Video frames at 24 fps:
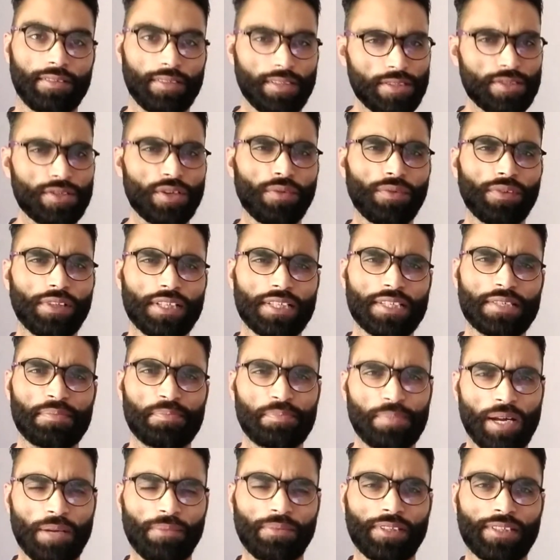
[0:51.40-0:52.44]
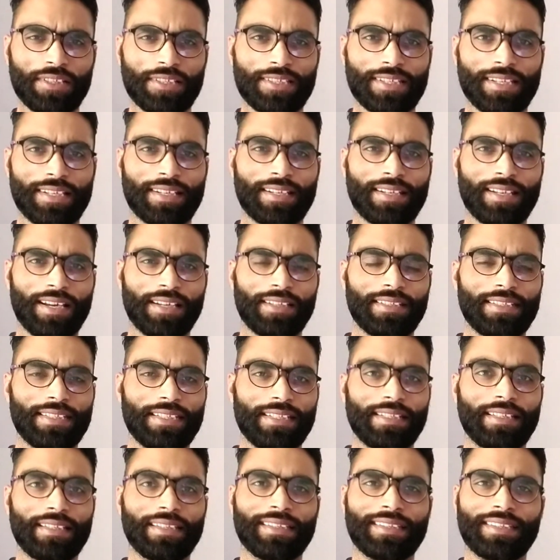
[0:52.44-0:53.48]
This novel is published in
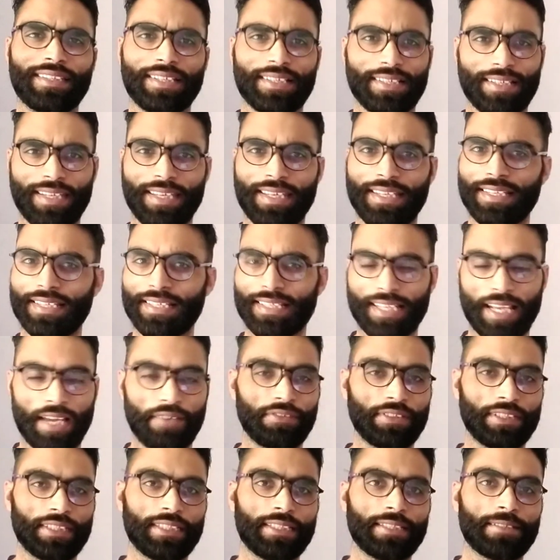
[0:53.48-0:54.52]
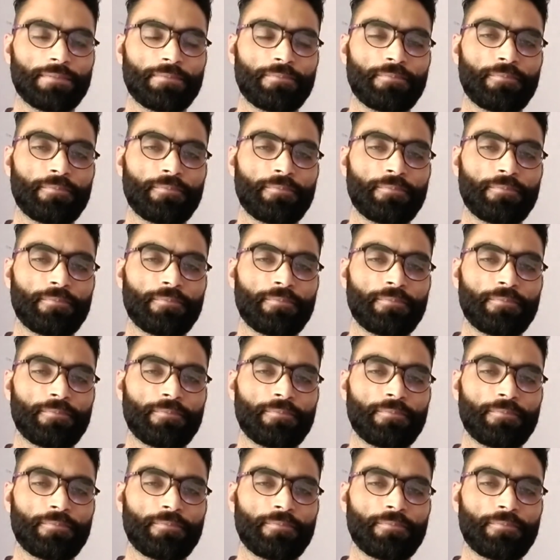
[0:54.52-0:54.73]
1937,